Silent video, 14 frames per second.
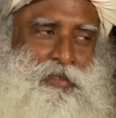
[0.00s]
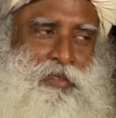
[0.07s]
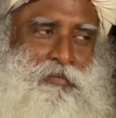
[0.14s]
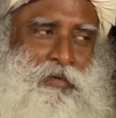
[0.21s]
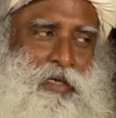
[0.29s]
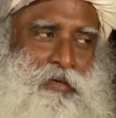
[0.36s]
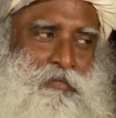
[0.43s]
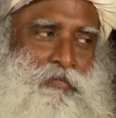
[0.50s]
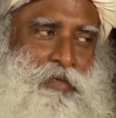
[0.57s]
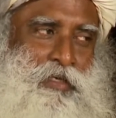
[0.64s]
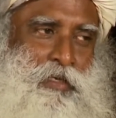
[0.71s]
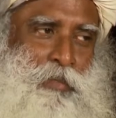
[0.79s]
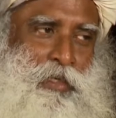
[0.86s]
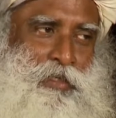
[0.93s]
the very
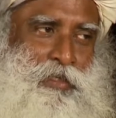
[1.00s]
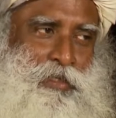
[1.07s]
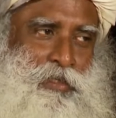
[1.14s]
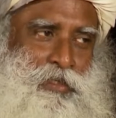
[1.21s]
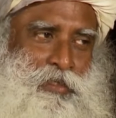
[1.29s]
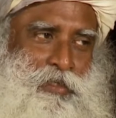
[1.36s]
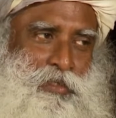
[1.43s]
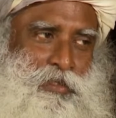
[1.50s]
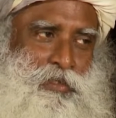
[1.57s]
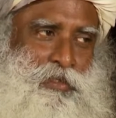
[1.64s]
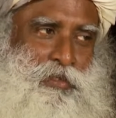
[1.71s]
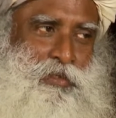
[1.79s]
fundamentals